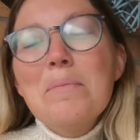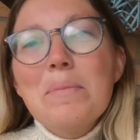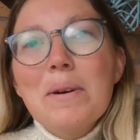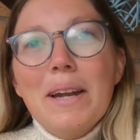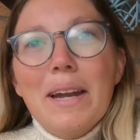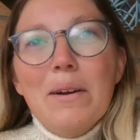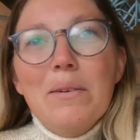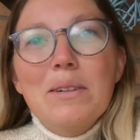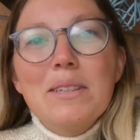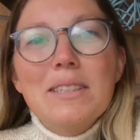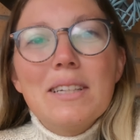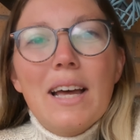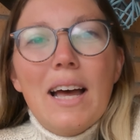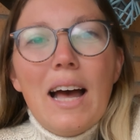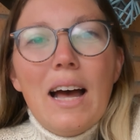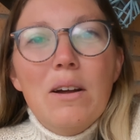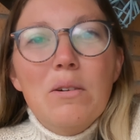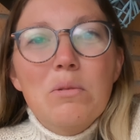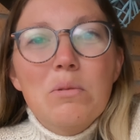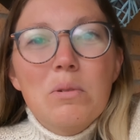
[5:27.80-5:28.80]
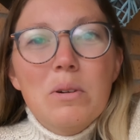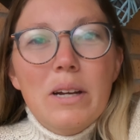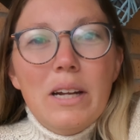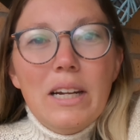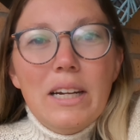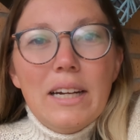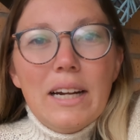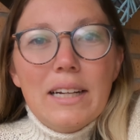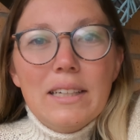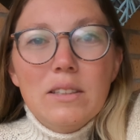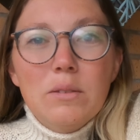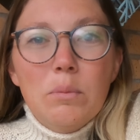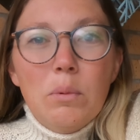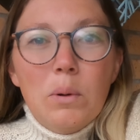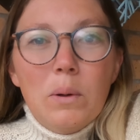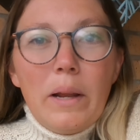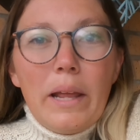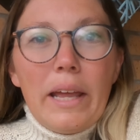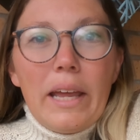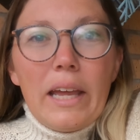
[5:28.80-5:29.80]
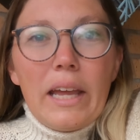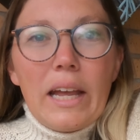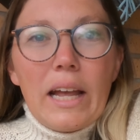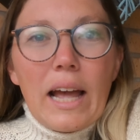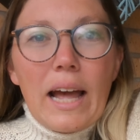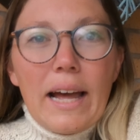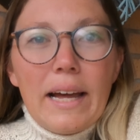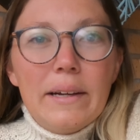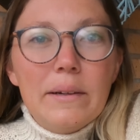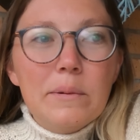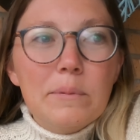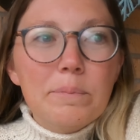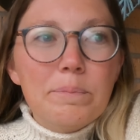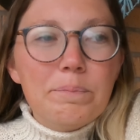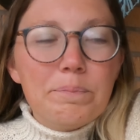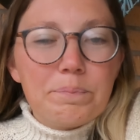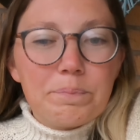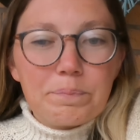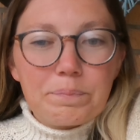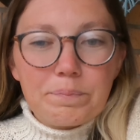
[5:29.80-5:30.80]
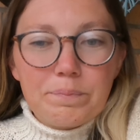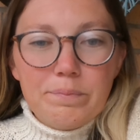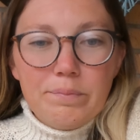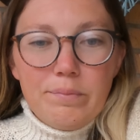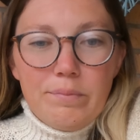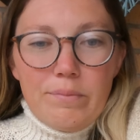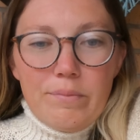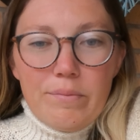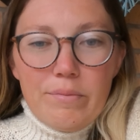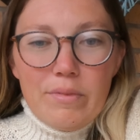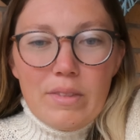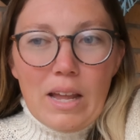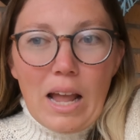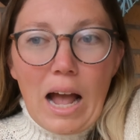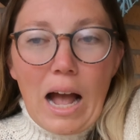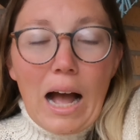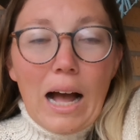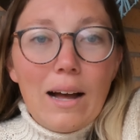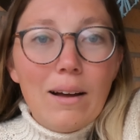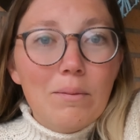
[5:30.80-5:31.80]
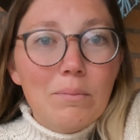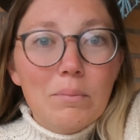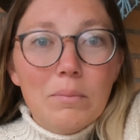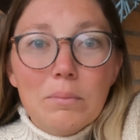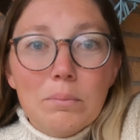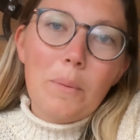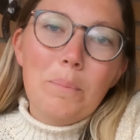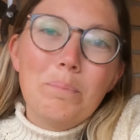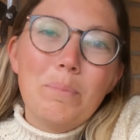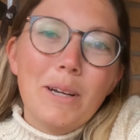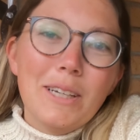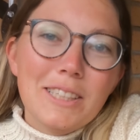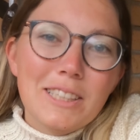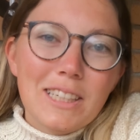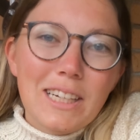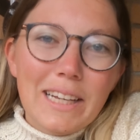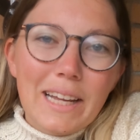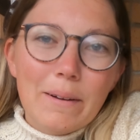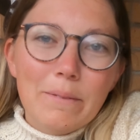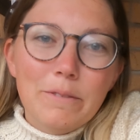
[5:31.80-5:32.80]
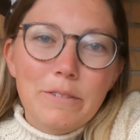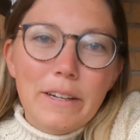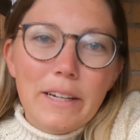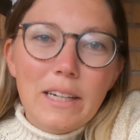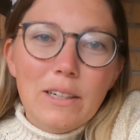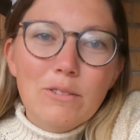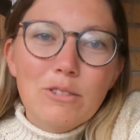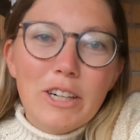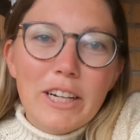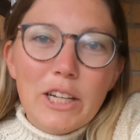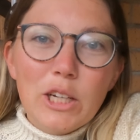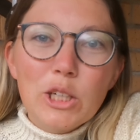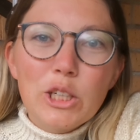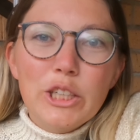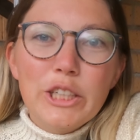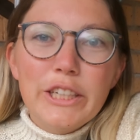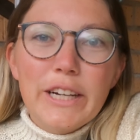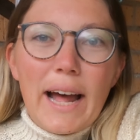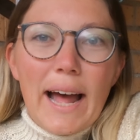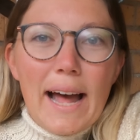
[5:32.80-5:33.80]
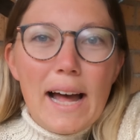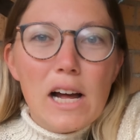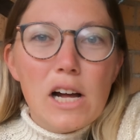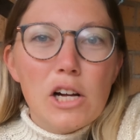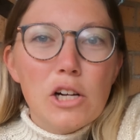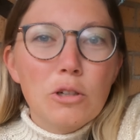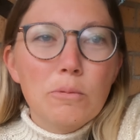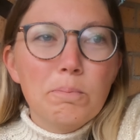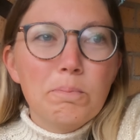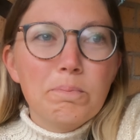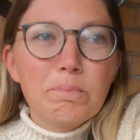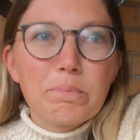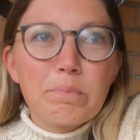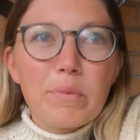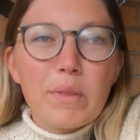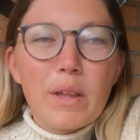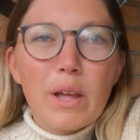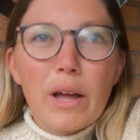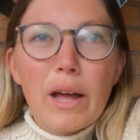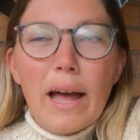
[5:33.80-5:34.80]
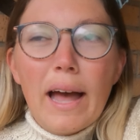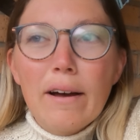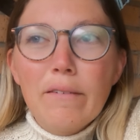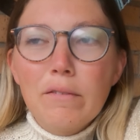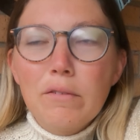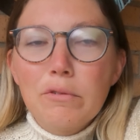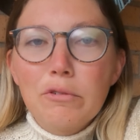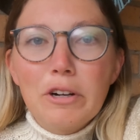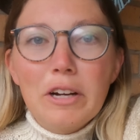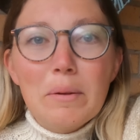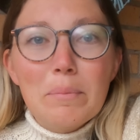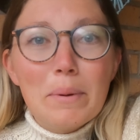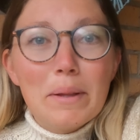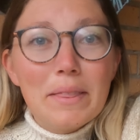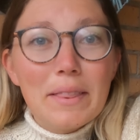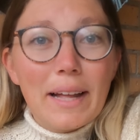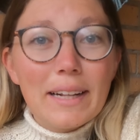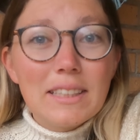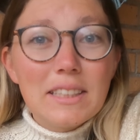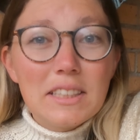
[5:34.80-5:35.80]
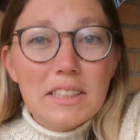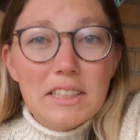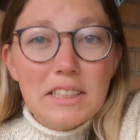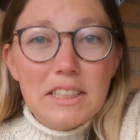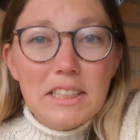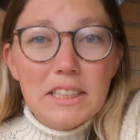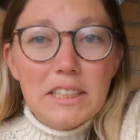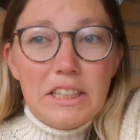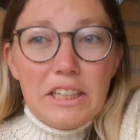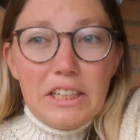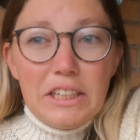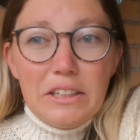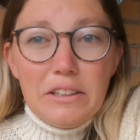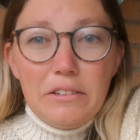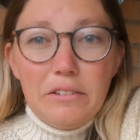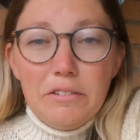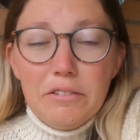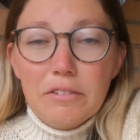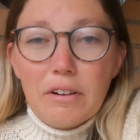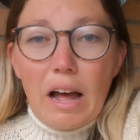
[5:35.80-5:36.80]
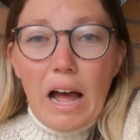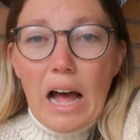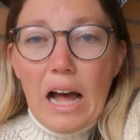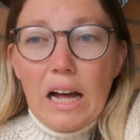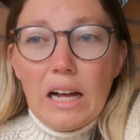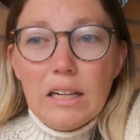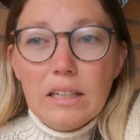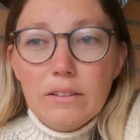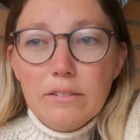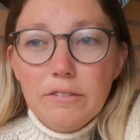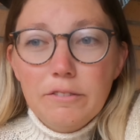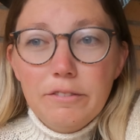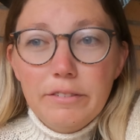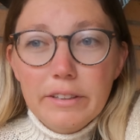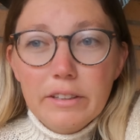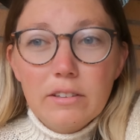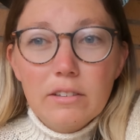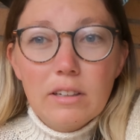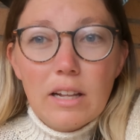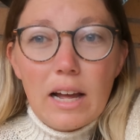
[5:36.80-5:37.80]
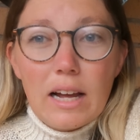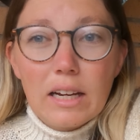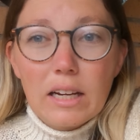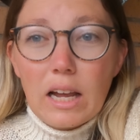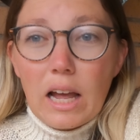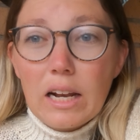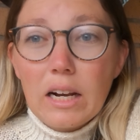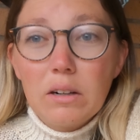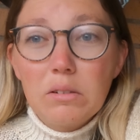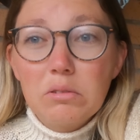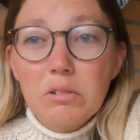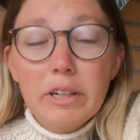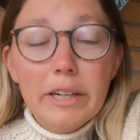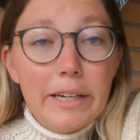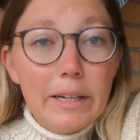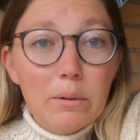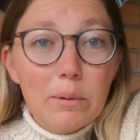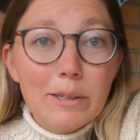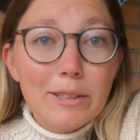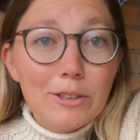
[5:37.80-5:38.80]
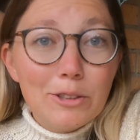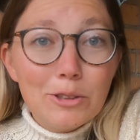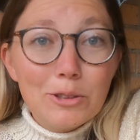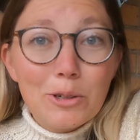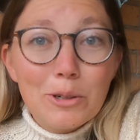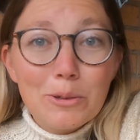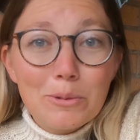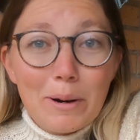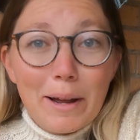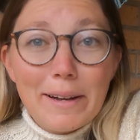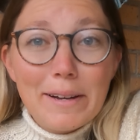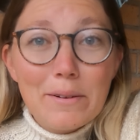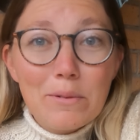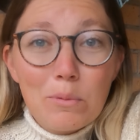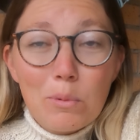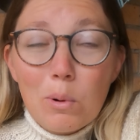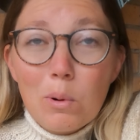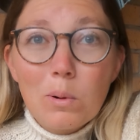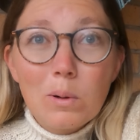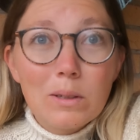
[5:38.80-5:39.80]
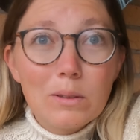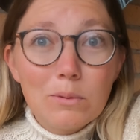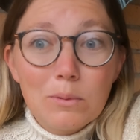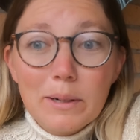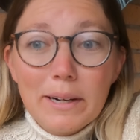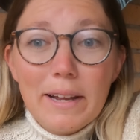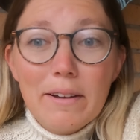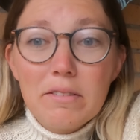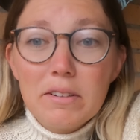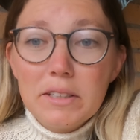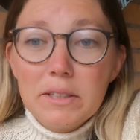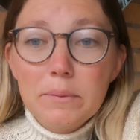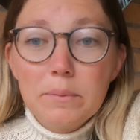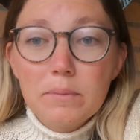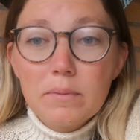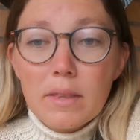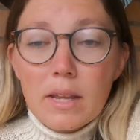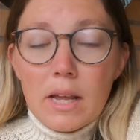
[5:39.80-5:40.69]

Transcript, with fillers: But it was a really nice morning. Um, um, personally, I'm feeling really good. Um, I haven't really been that stiff. I feel like, and I really want to go run and walk and whatever.